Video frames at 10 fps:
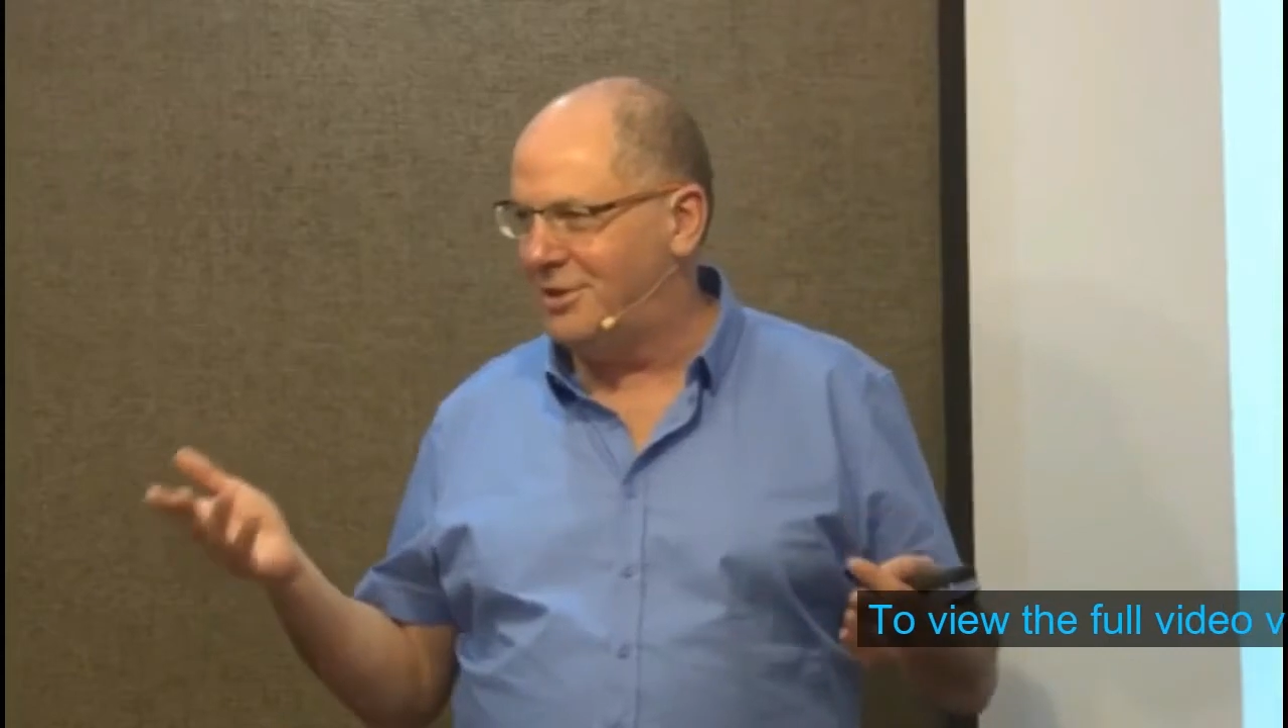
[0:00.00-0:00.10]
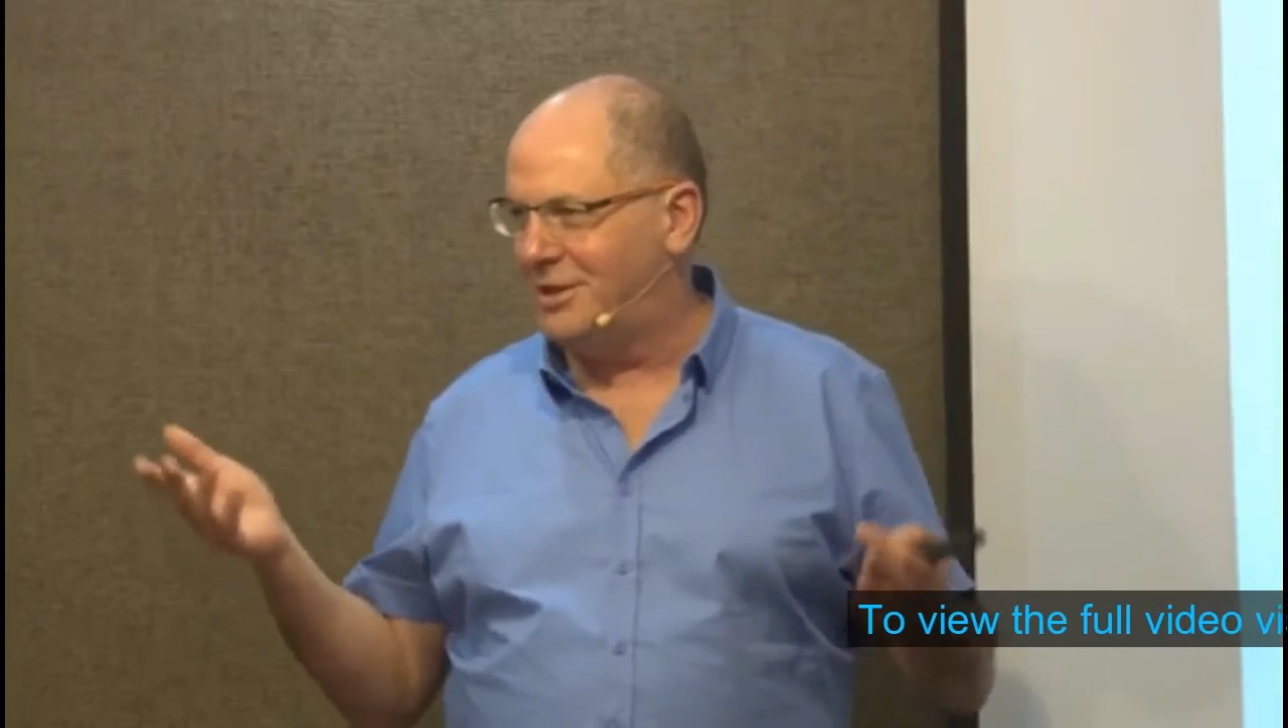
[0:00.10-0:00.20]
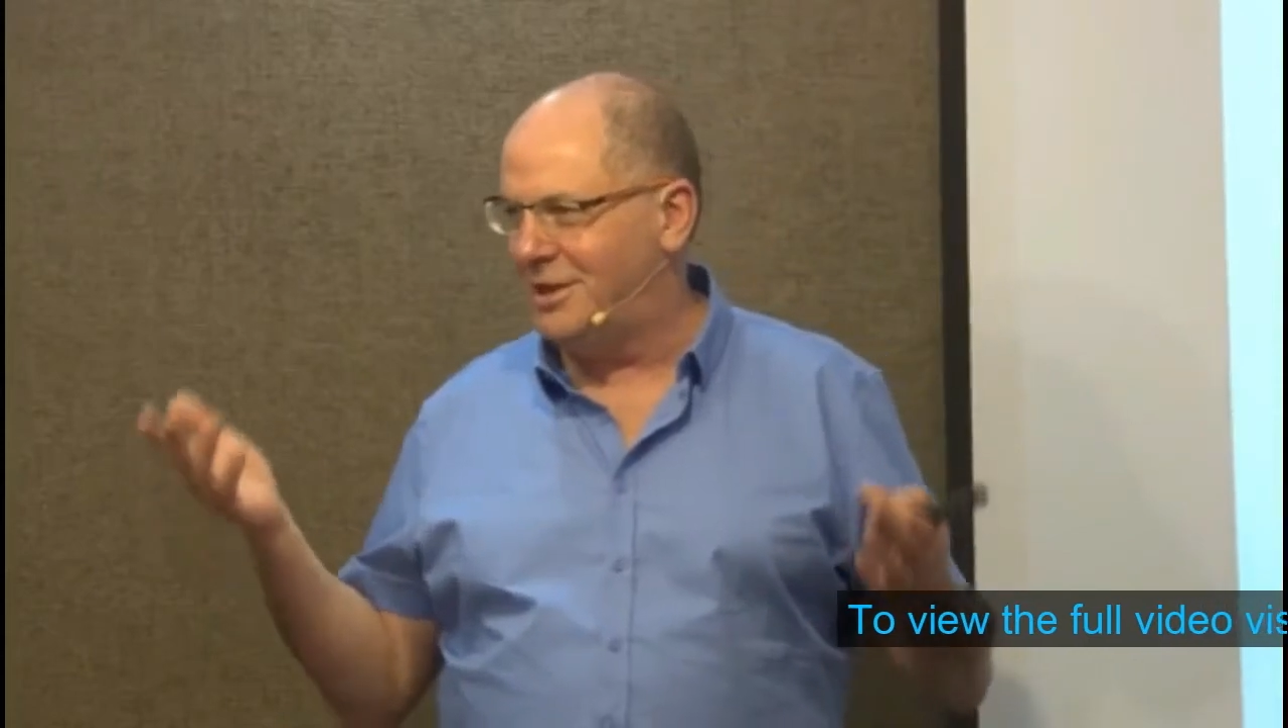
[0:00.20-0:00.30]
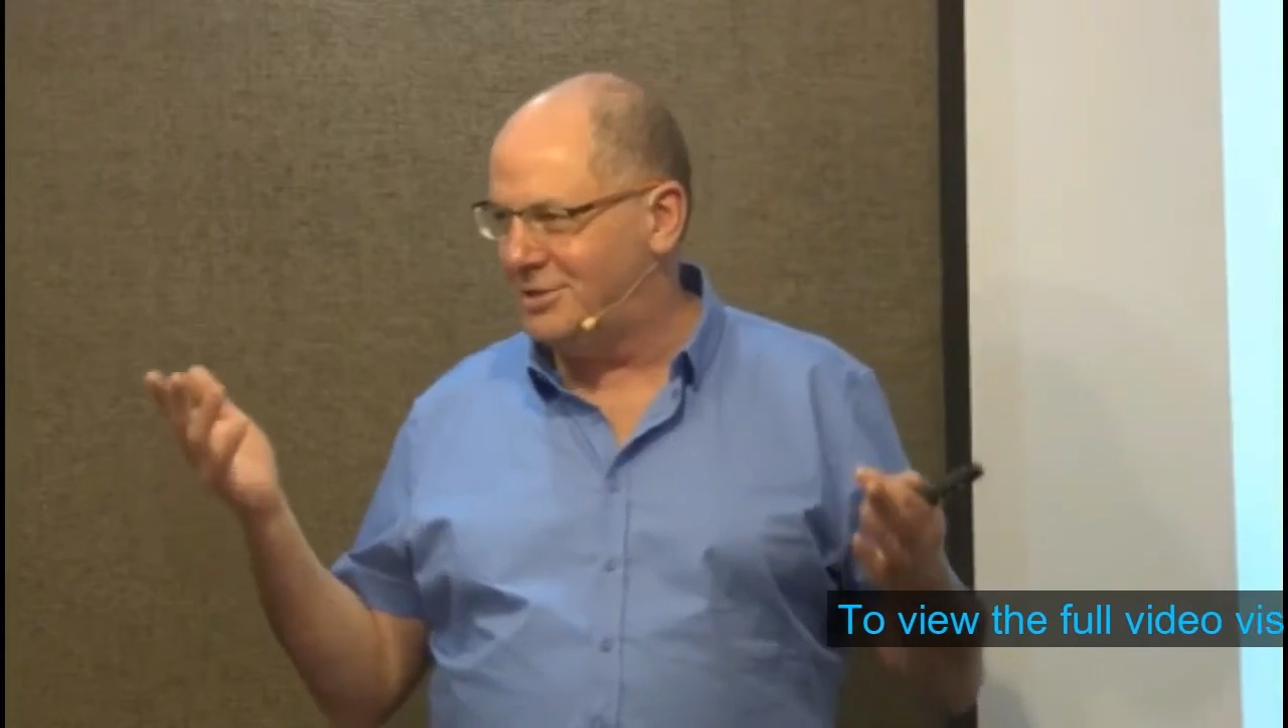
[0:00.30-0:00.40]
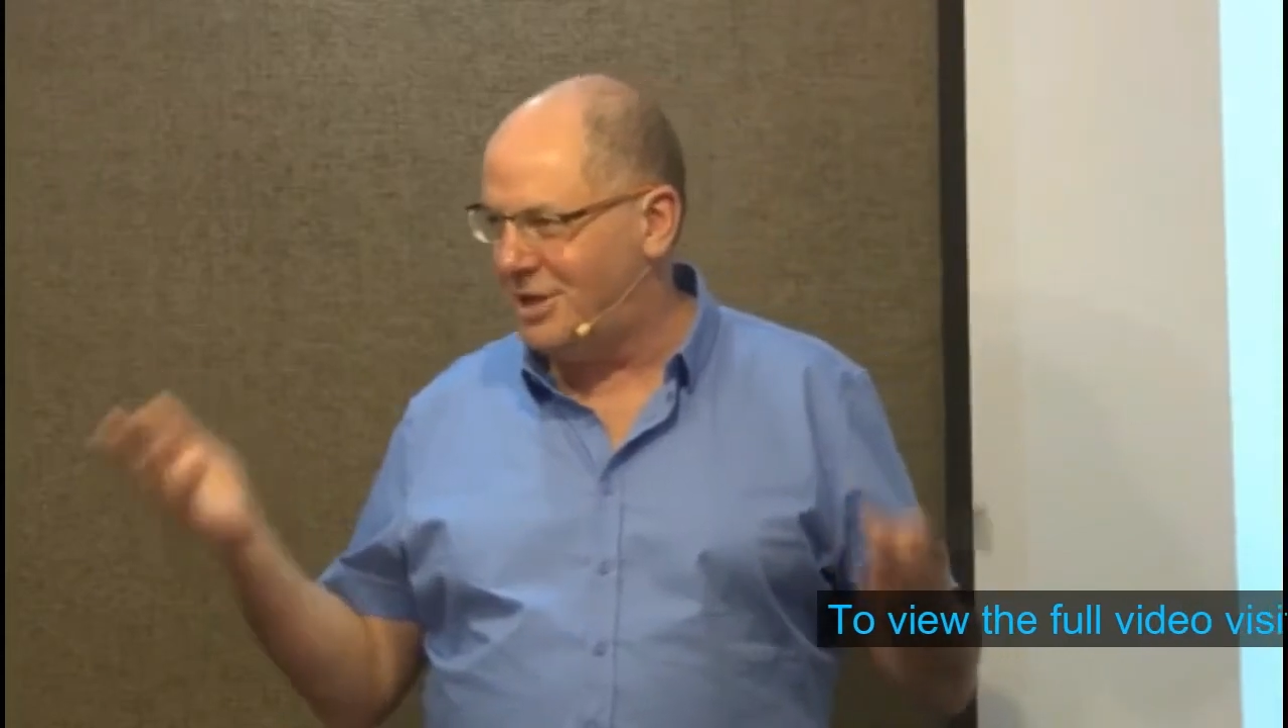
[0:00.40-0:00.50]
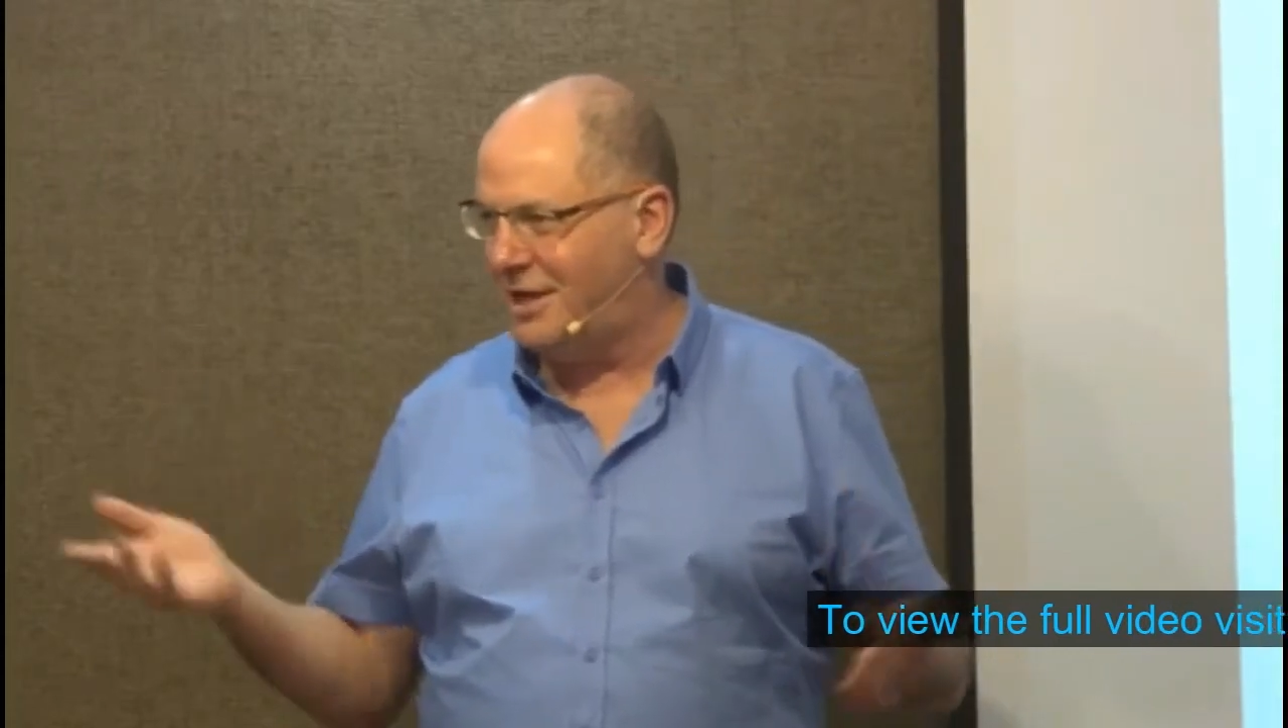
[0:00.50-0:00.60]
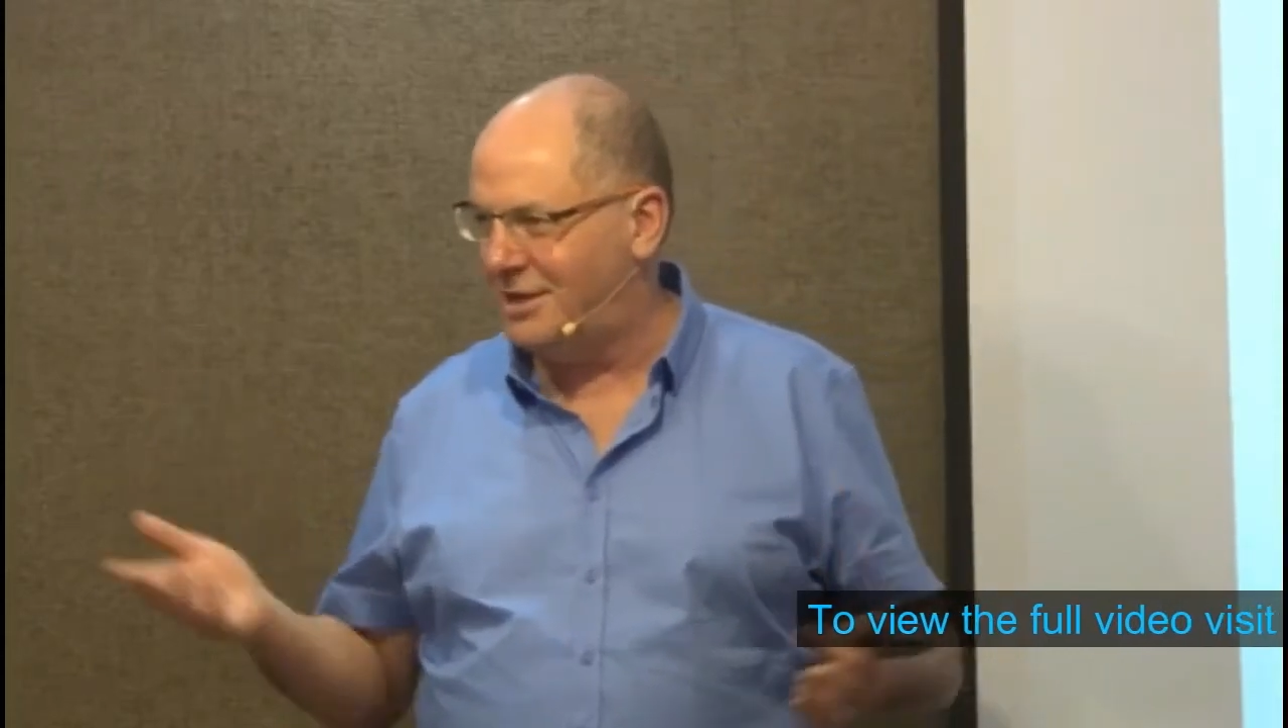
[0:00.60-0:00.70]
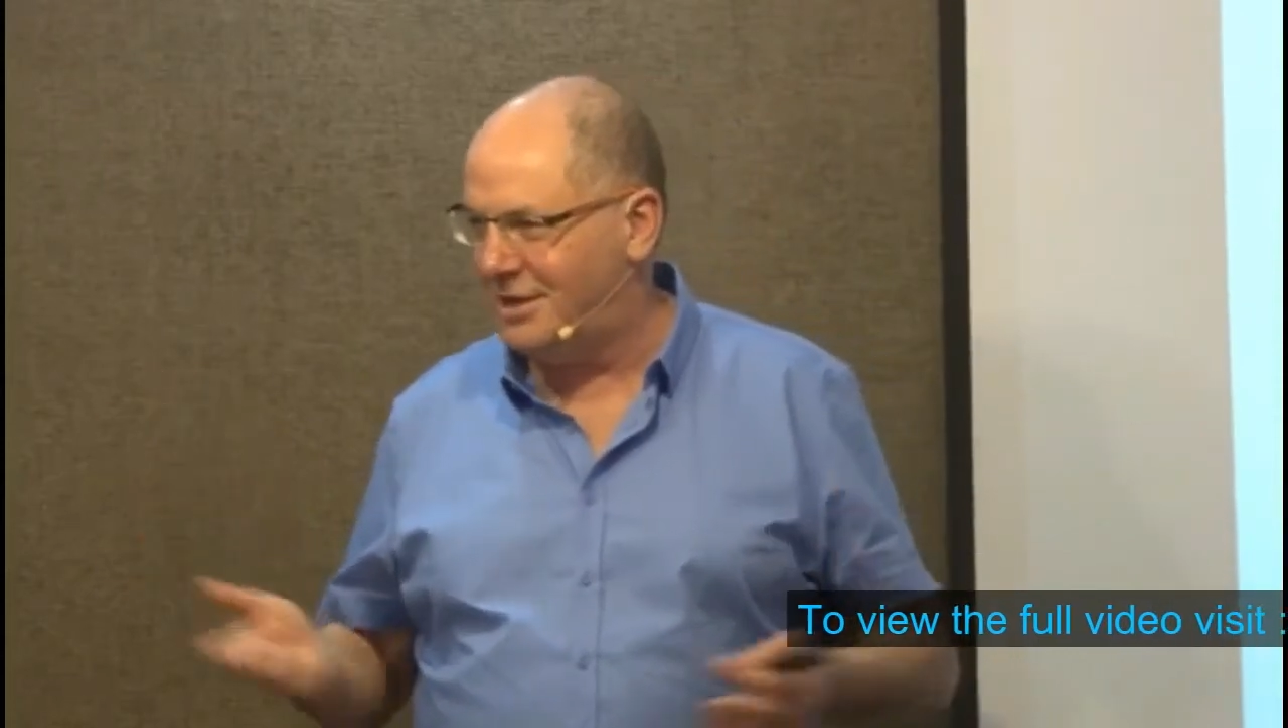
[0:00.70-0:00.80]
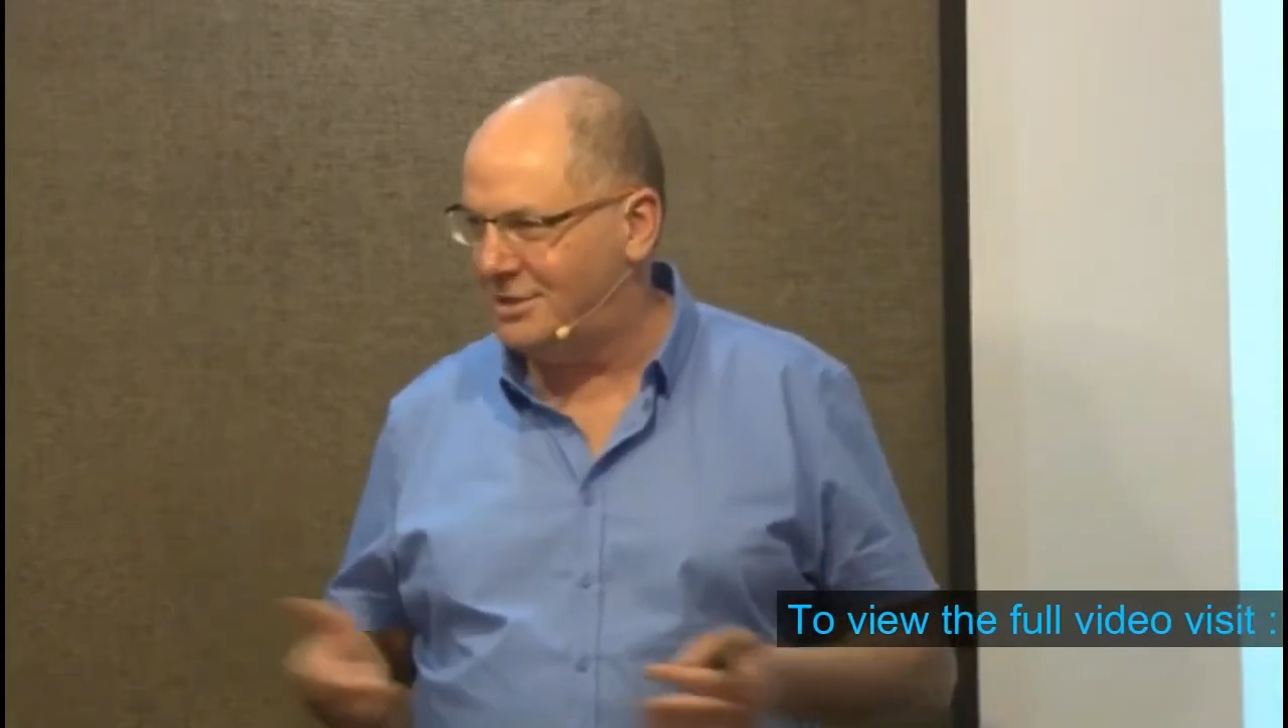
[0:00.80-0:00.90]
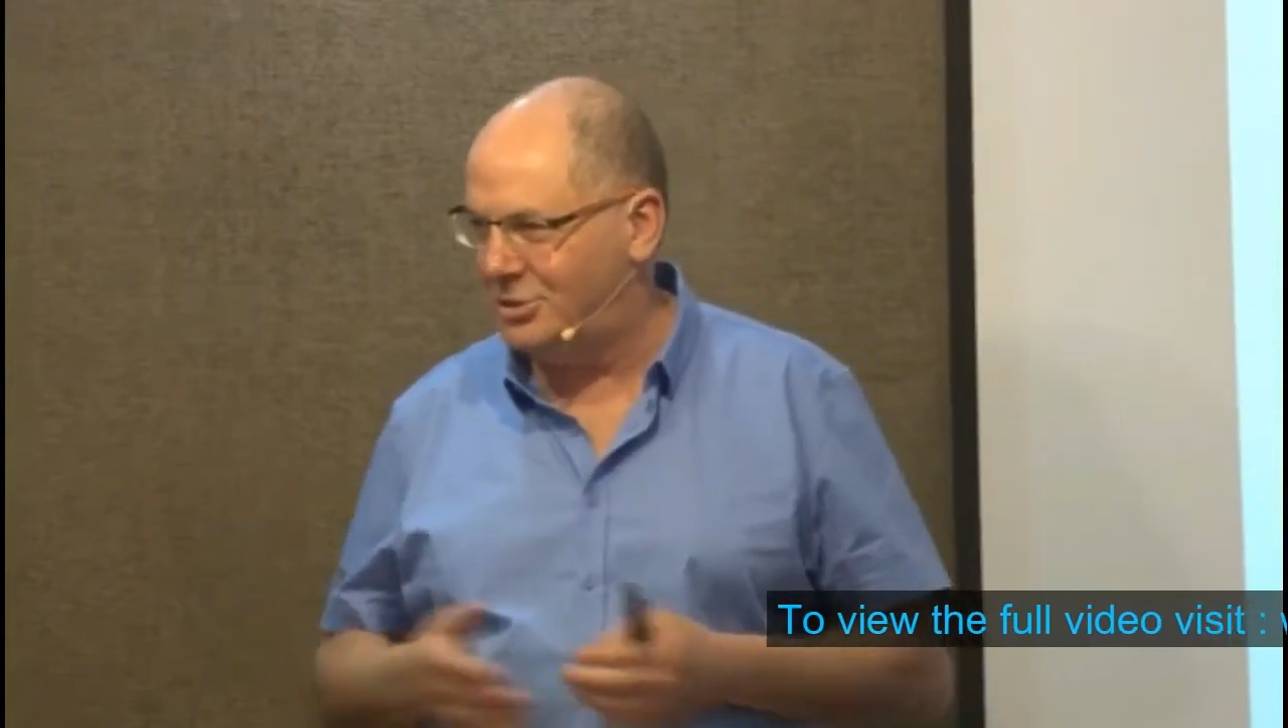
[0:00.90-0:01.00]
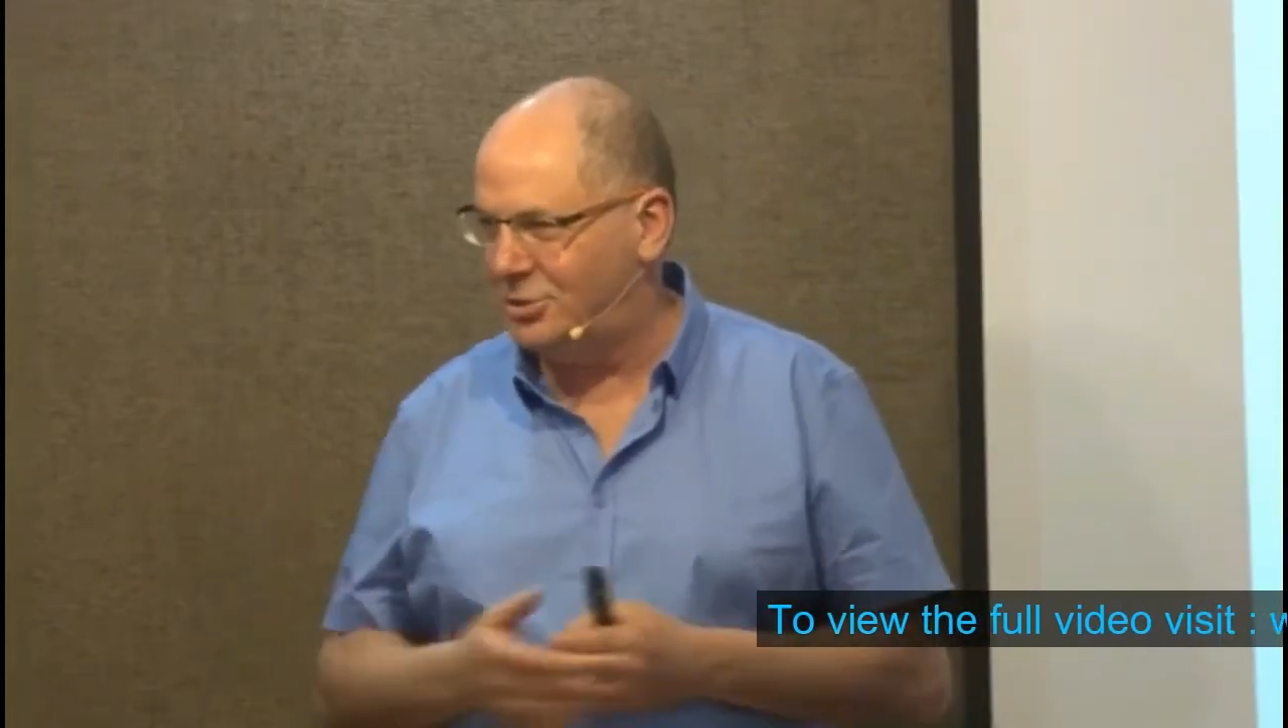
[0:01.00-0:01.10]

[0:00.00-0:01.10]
that excite us,